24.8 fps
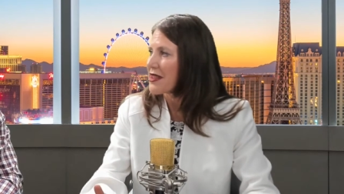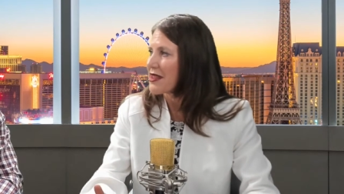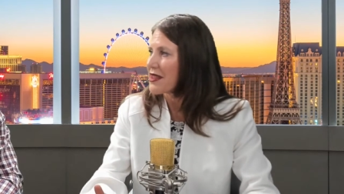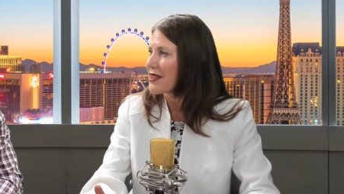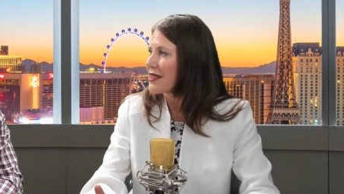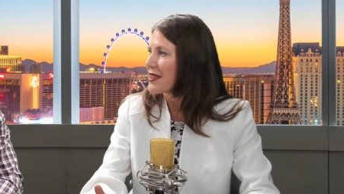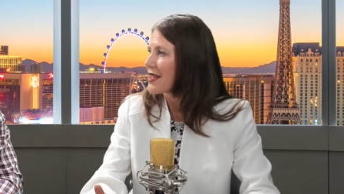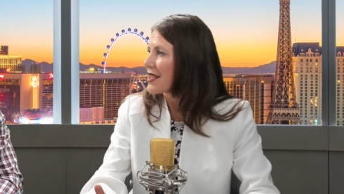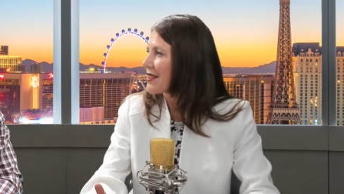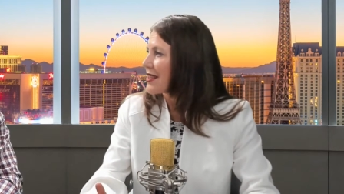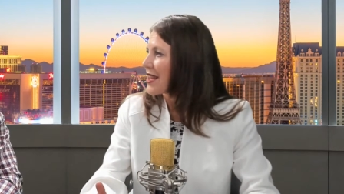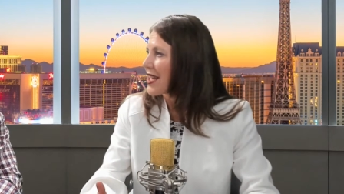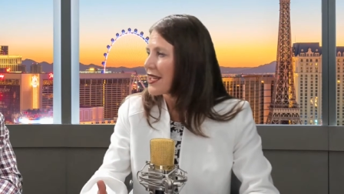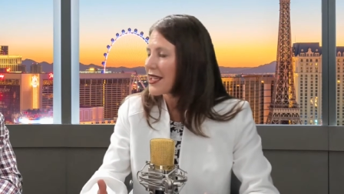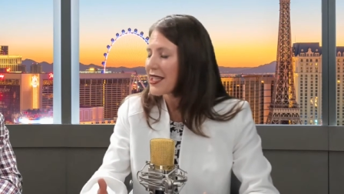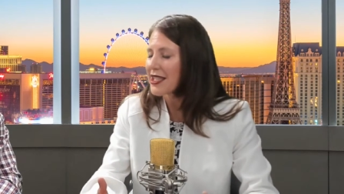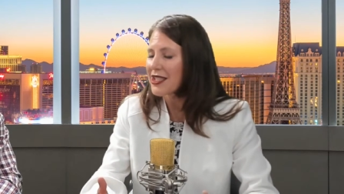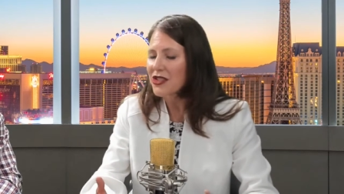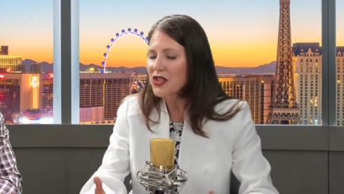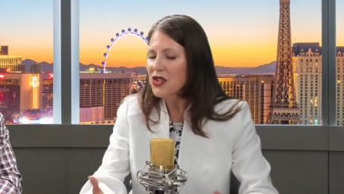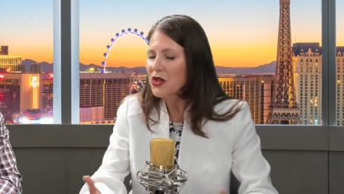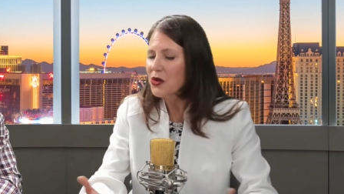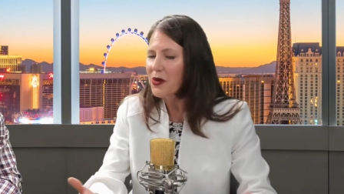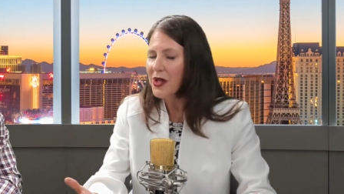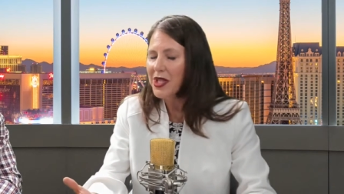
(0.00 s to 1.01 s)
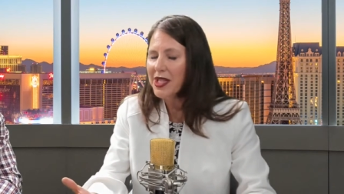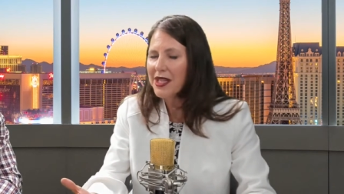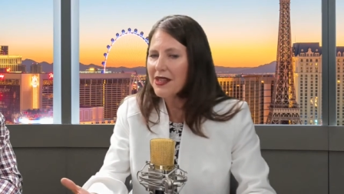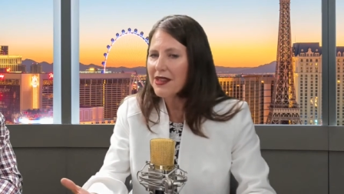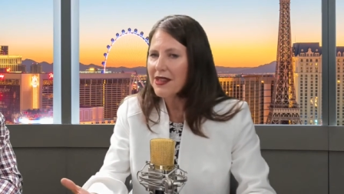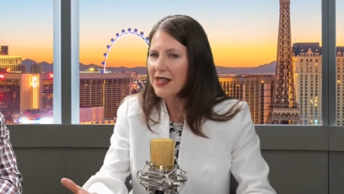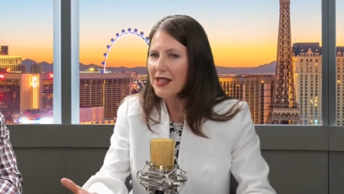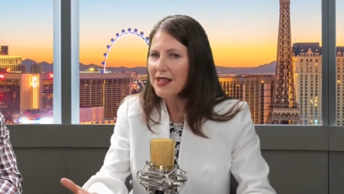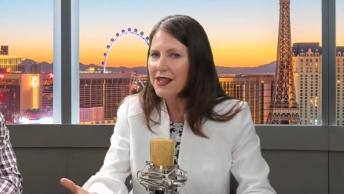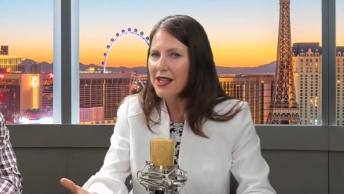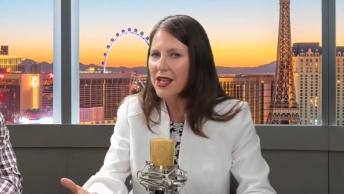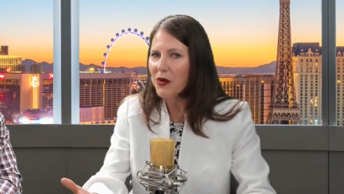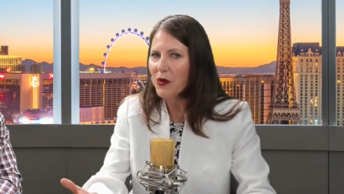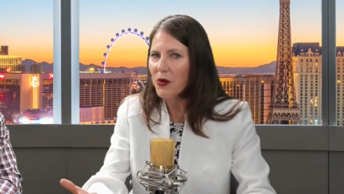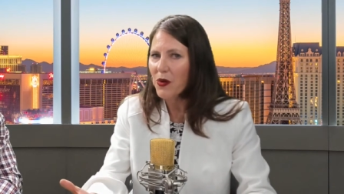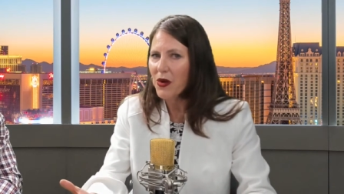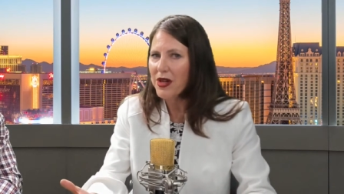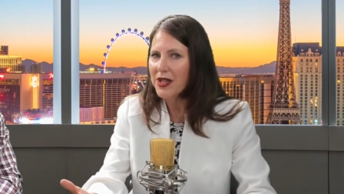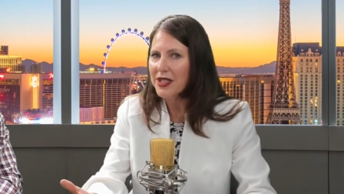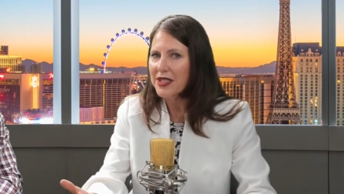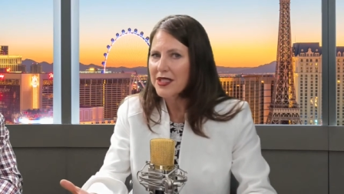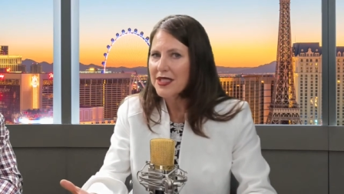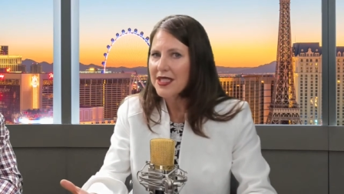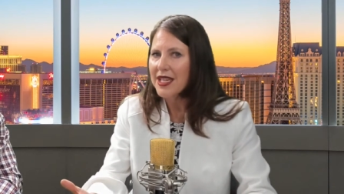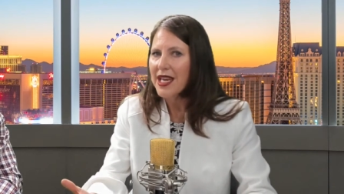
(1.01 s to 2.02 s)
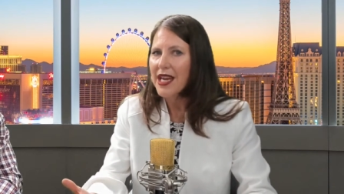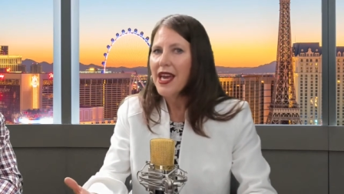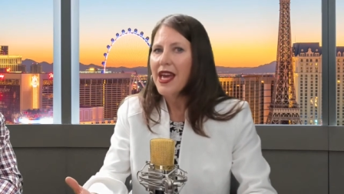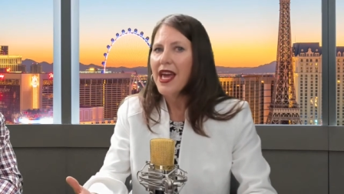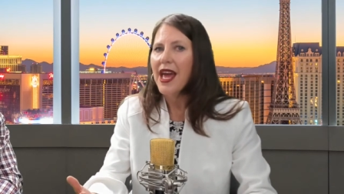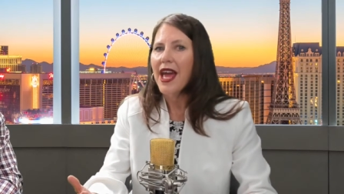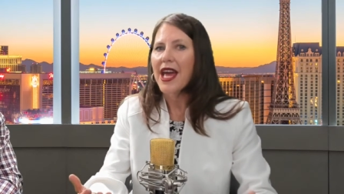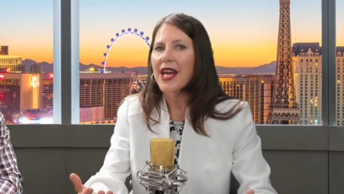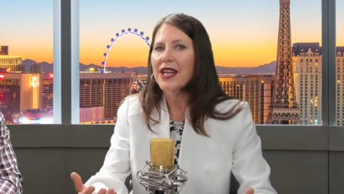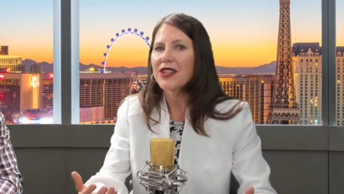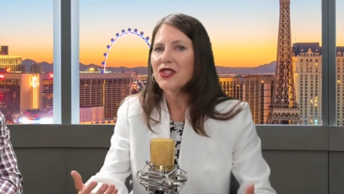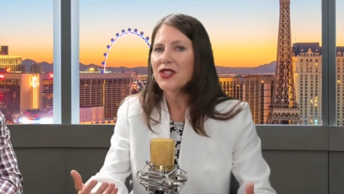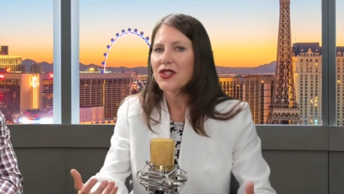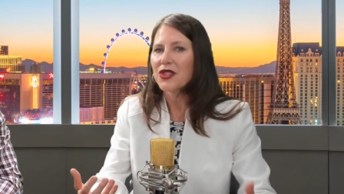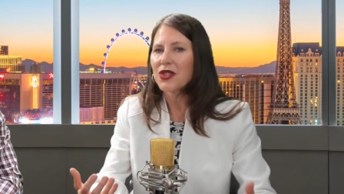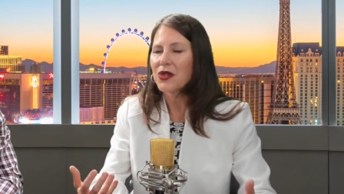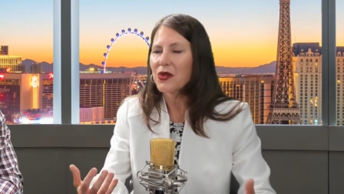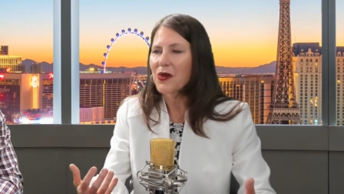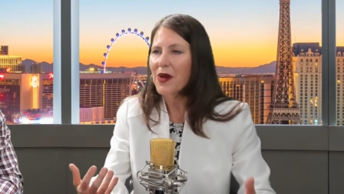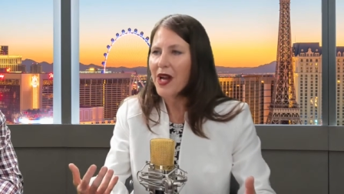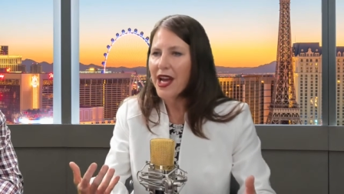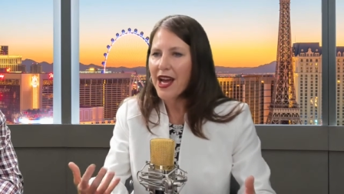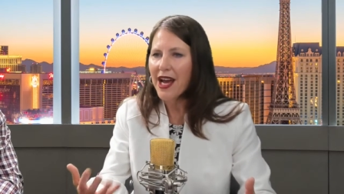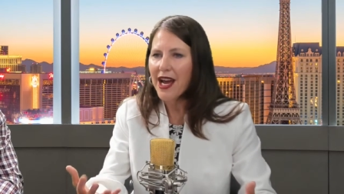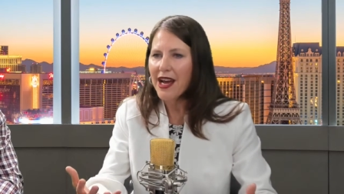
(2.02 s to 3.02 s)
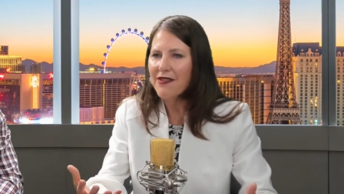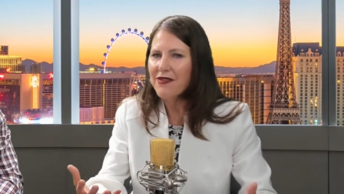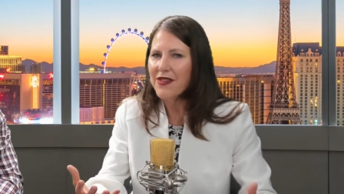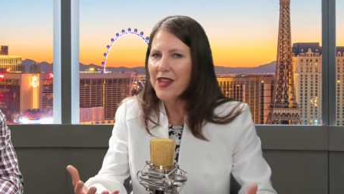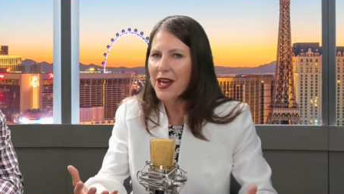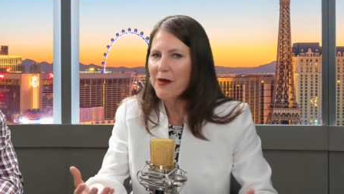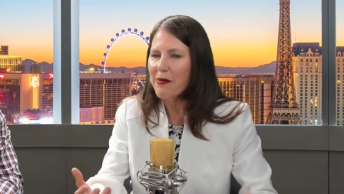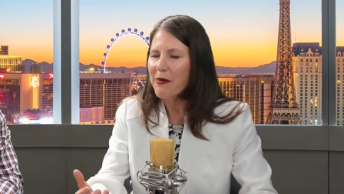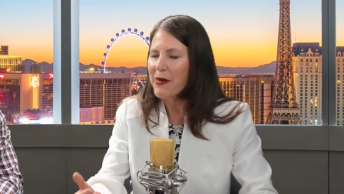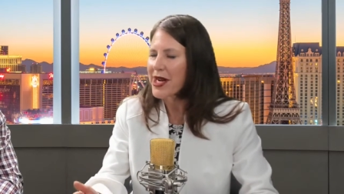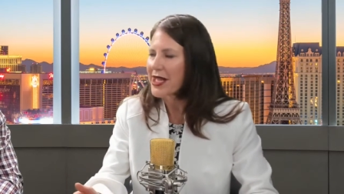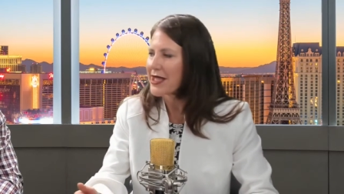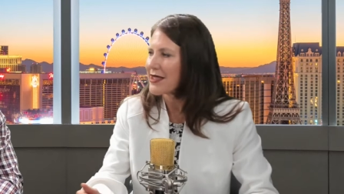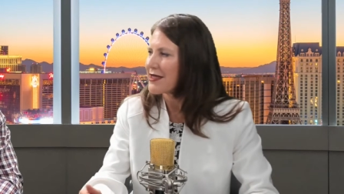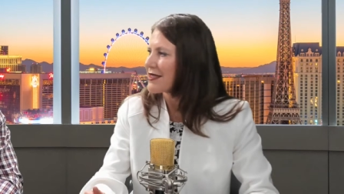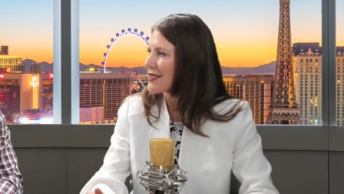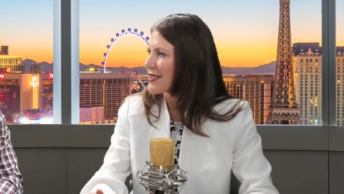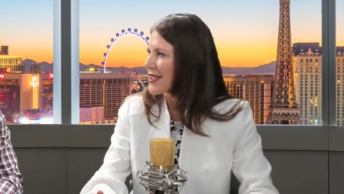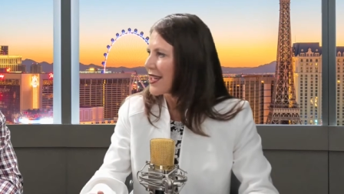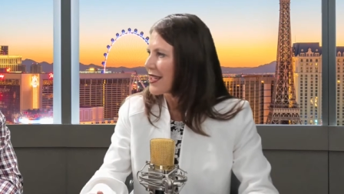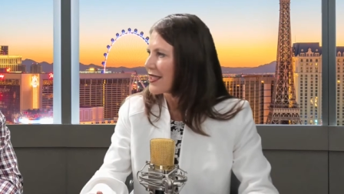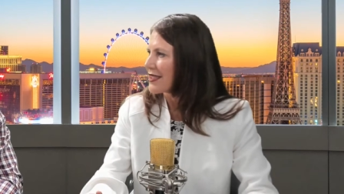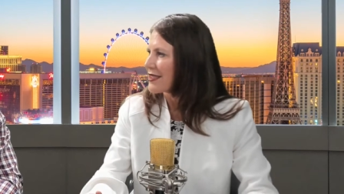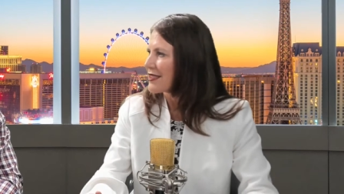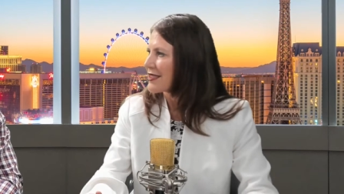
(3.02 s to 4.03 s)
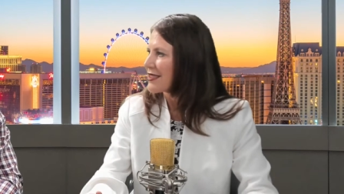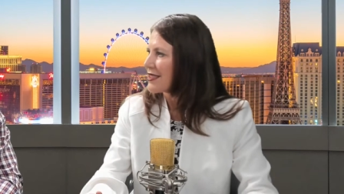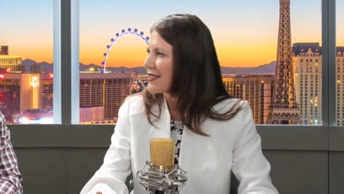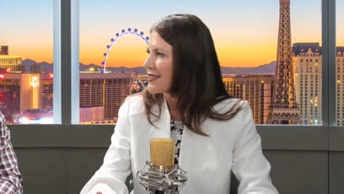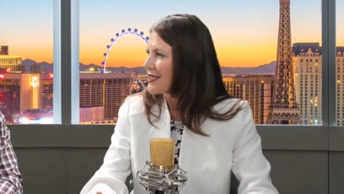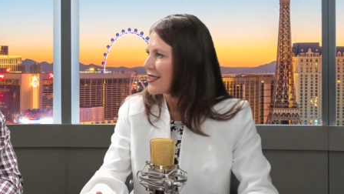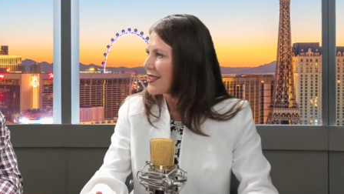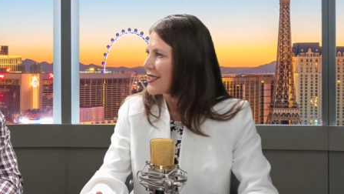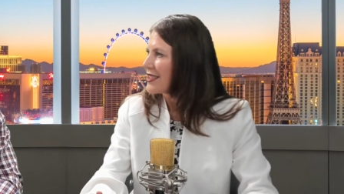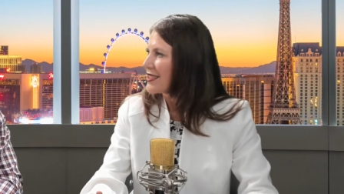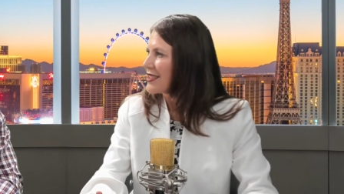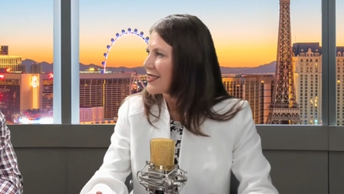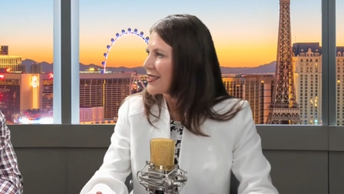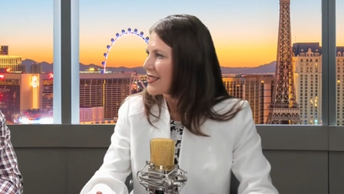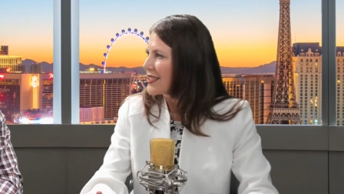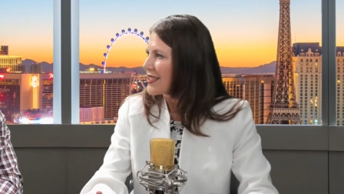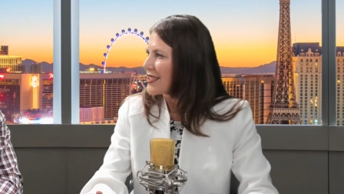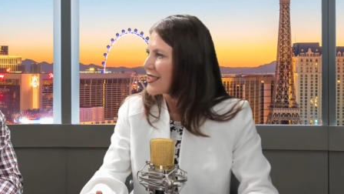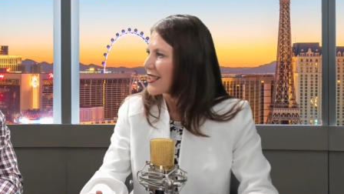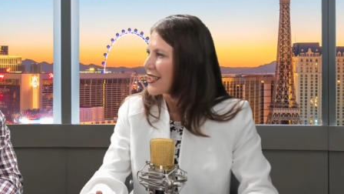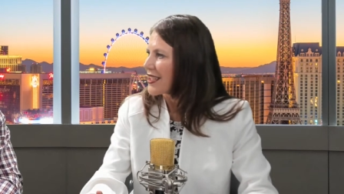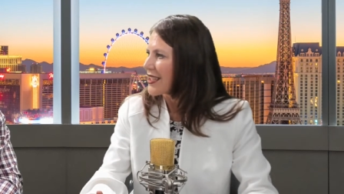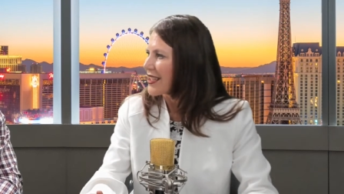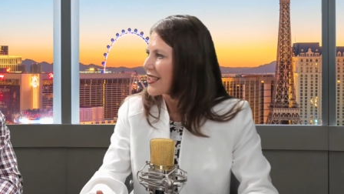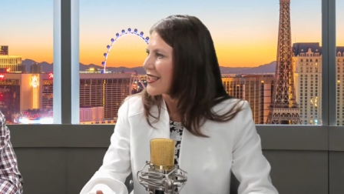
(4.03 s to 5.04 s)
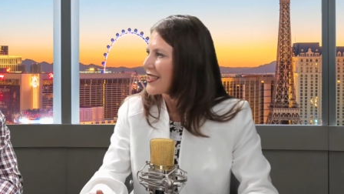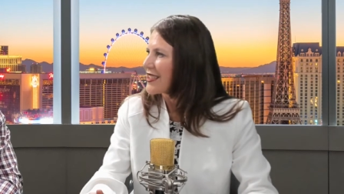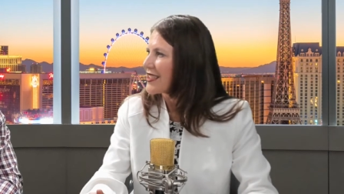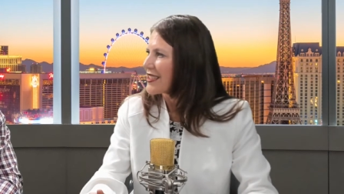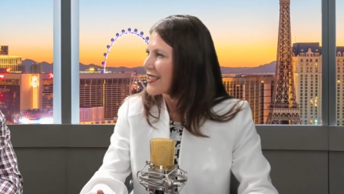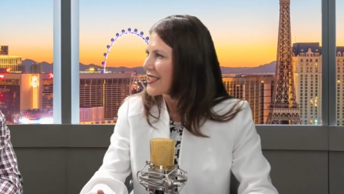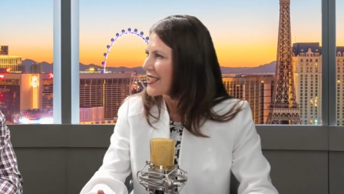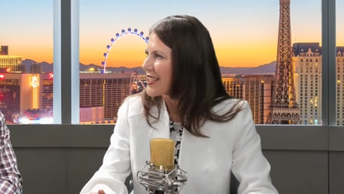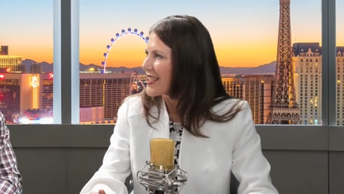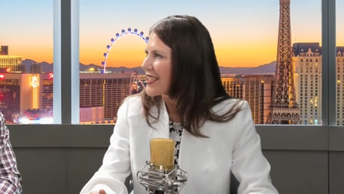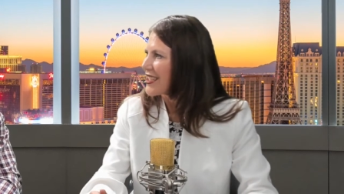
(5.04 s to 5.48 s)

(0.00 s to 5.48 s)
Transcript: that, that they can do anything they want and to have that mindset. Awesome, yeah.